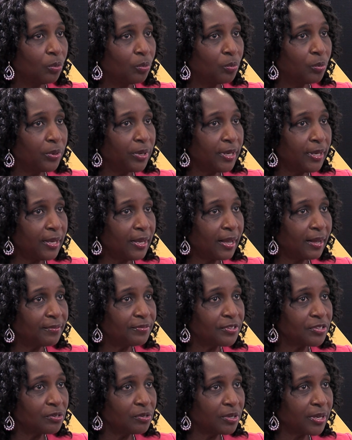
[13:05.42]
we
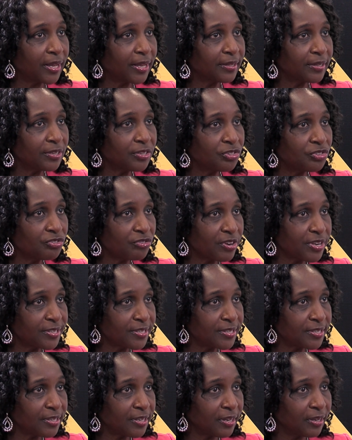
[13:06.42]
have to look at
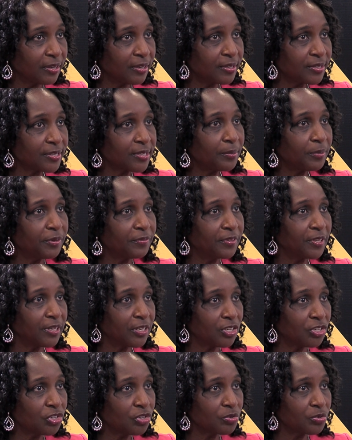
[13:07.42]
addressing some of
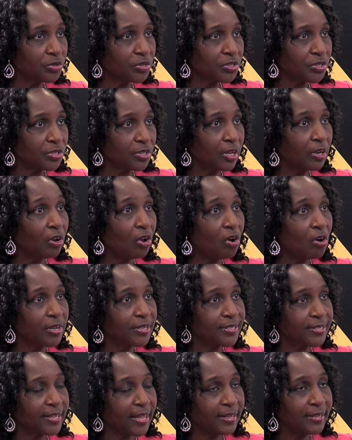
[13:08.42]
the issues, the
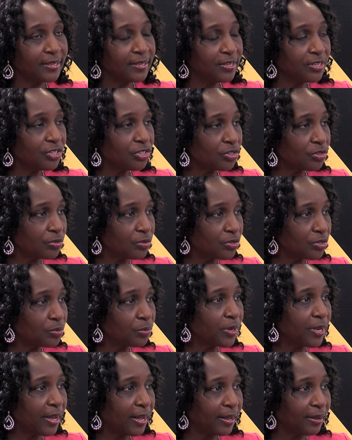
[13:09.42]
long-standing issues
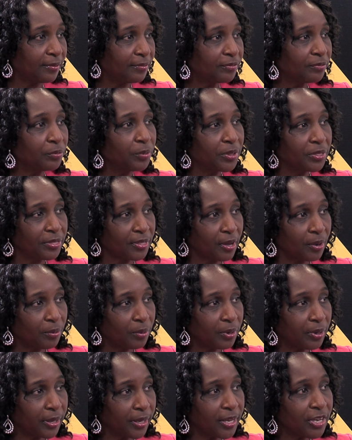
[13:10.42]
we have with
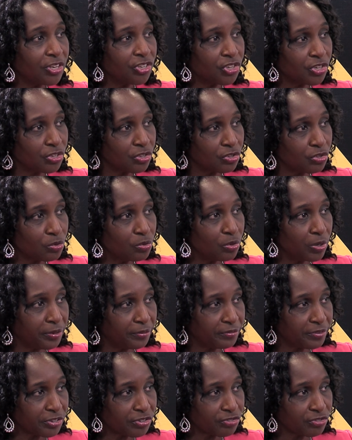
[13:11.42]
our aging school
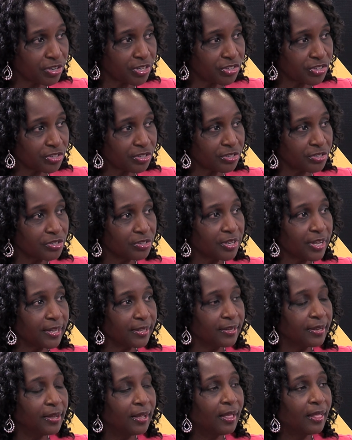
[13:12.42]
infrastructure so
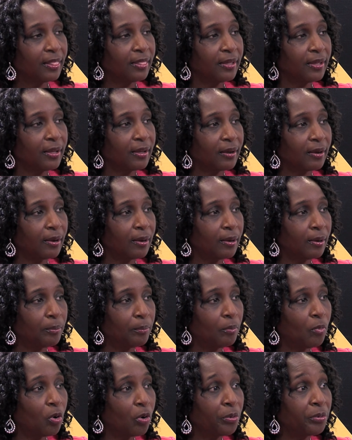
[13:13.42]
that they are
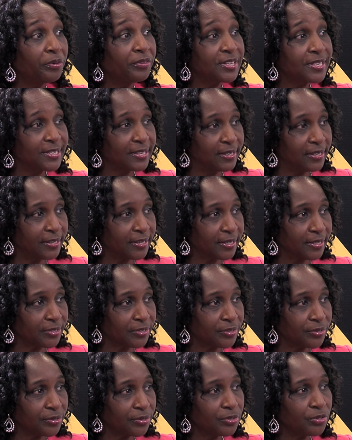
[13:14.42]
more
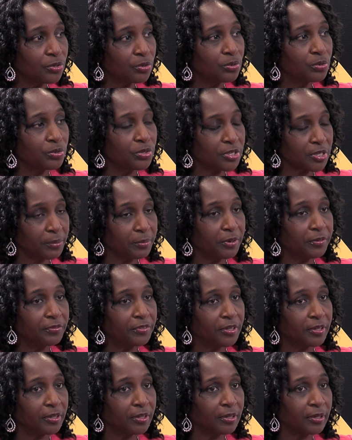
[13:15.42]
resilient mm -hmm. to some
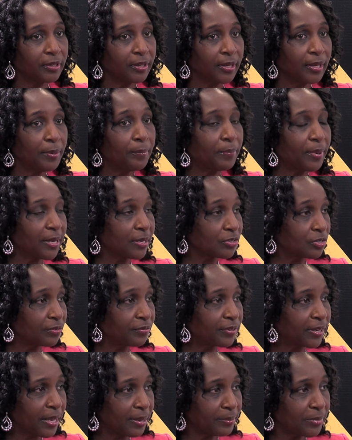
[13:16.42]
of the impacts
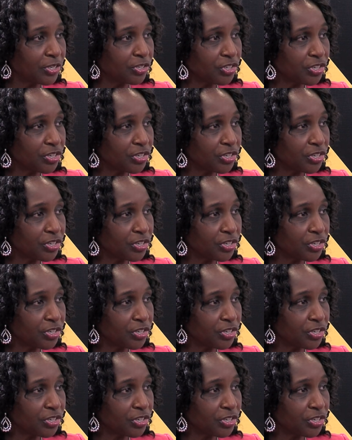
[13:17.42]
of climate